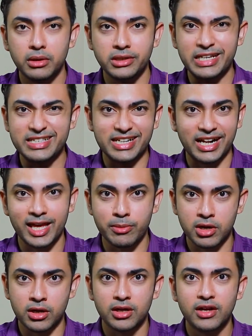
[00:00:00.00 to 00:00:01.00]

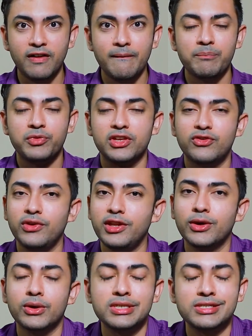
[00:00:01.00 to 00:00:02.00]
Disclaimer, this
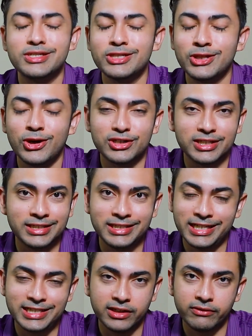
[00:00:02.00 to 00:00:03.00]
video is not a
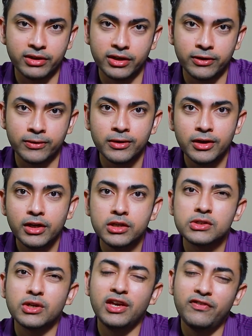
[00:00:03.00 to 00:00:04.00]
dating video.
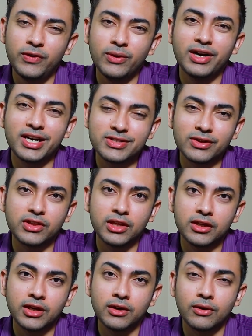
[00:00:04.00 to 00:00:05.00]
So if you guys are
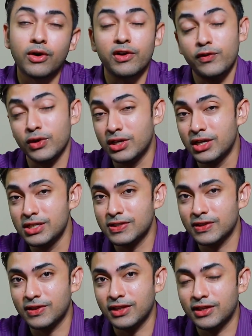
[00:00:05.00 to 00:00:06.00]
thinking, or if you girls
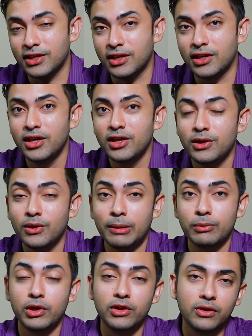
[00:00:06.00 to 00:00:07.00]
are thinking,
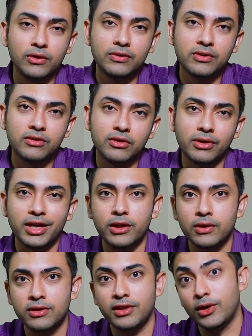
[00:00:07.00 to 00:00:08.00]
I'm going to use this to hit
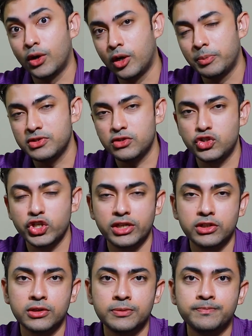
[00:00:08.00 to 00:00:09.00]
on the opposite
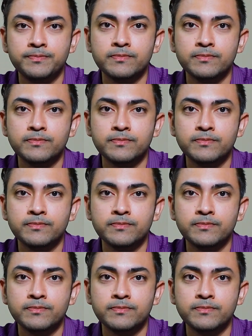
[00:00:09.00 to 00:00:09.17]
gender,